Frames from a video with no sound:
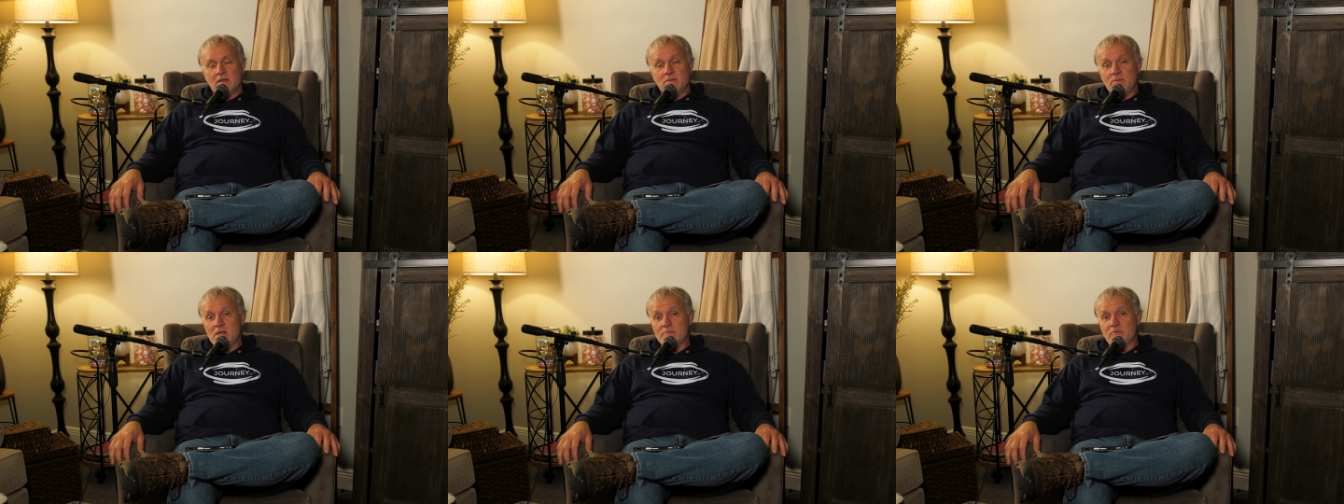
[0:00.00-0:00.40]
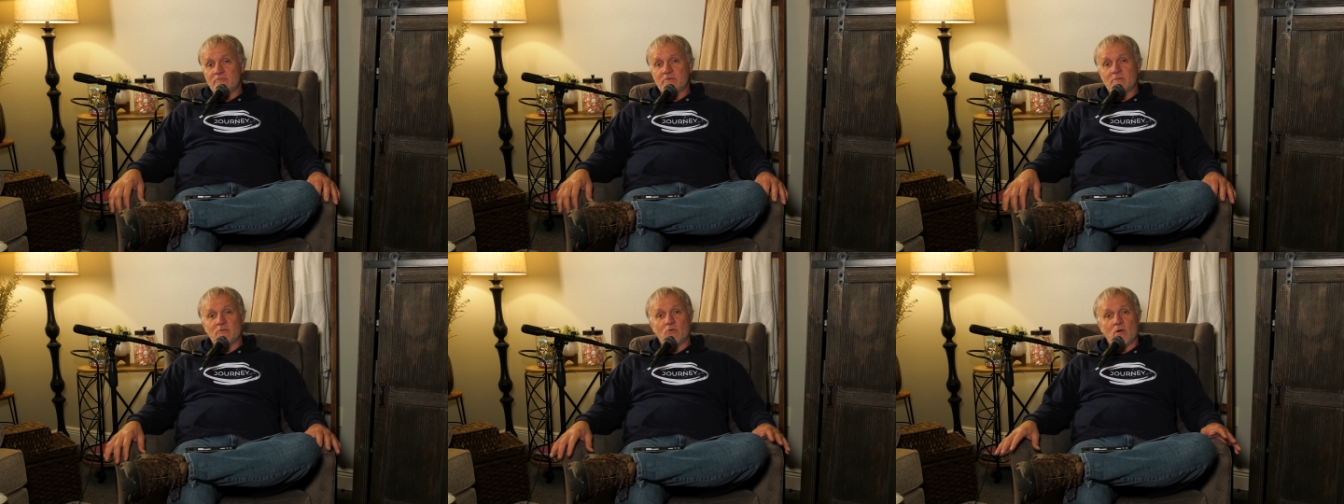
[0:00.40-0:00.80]
people
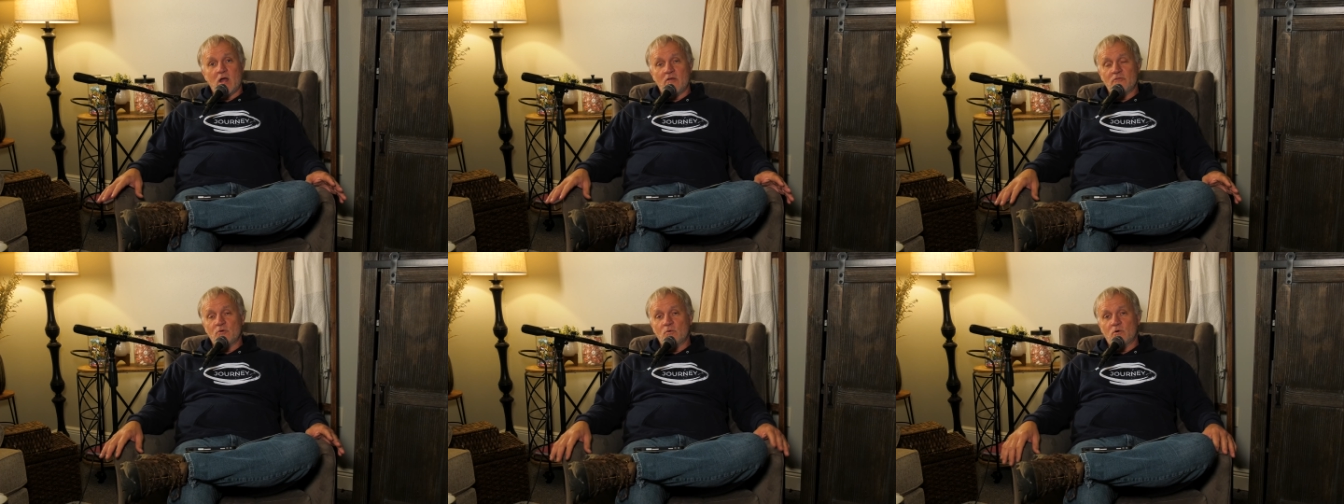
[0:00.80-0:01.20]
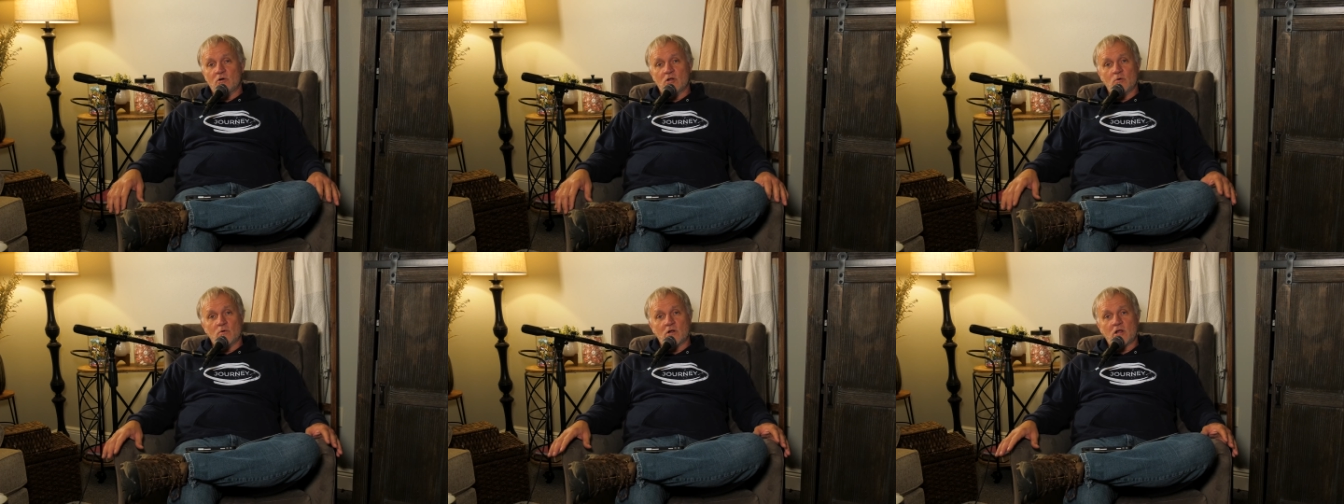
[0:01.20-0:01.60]
from around the
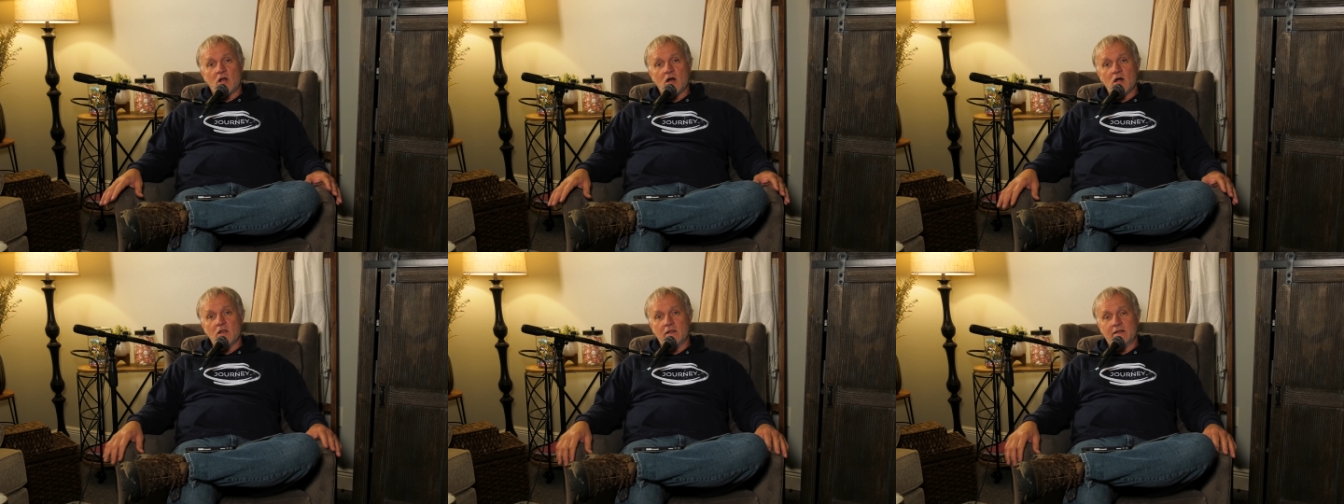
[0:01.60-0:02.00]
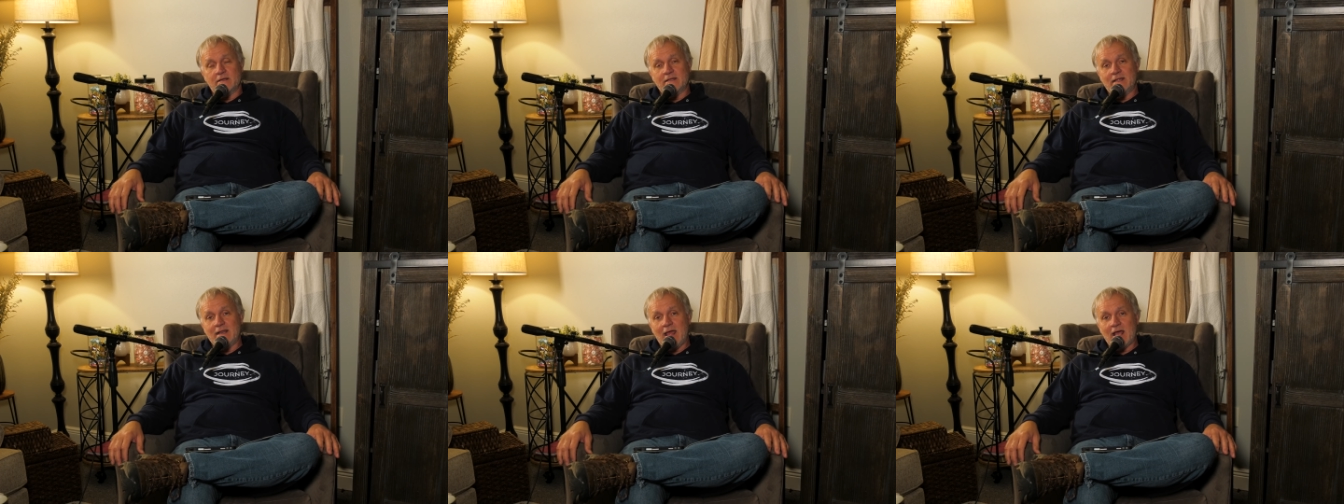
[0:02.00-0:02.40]
world were
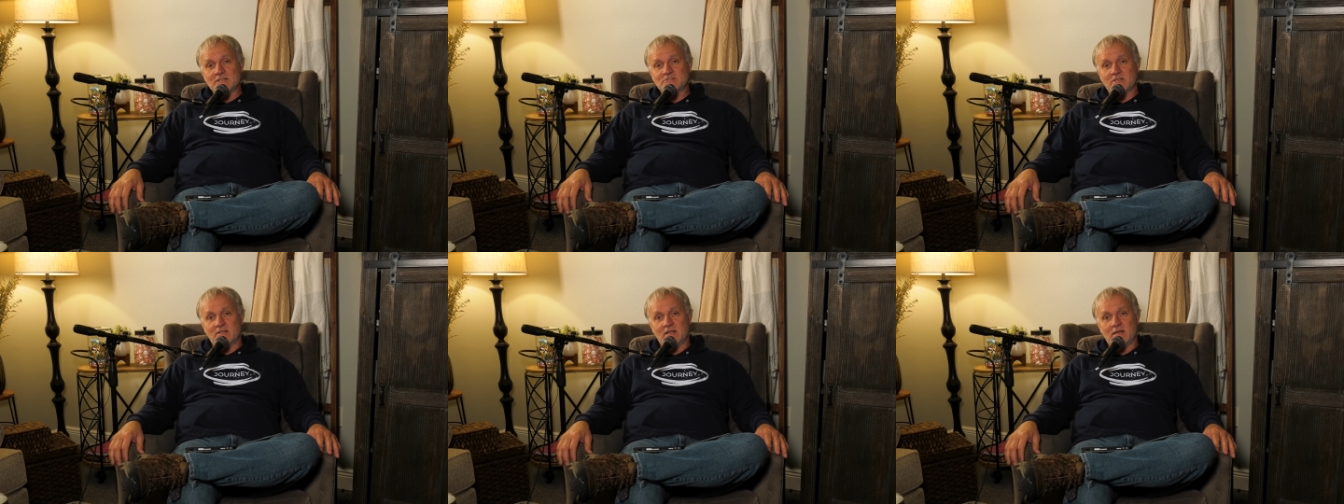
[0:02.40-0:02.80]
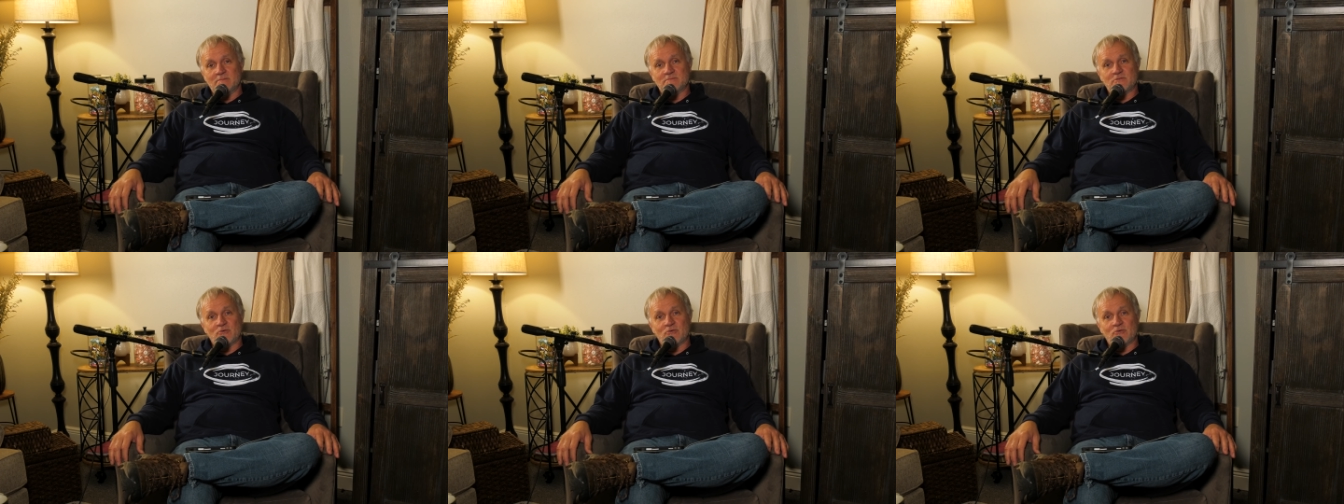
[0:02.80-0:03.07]
calling and asking him